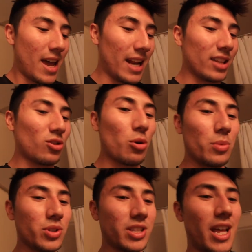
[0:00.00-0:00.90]
And it's
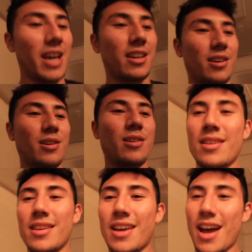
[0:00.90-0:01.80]
almost like
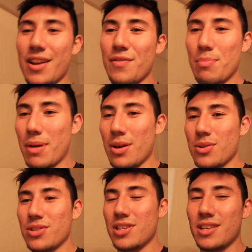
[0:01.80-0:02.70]
kind of
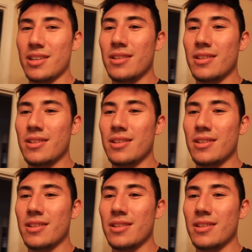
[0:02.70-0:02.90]
embarrassing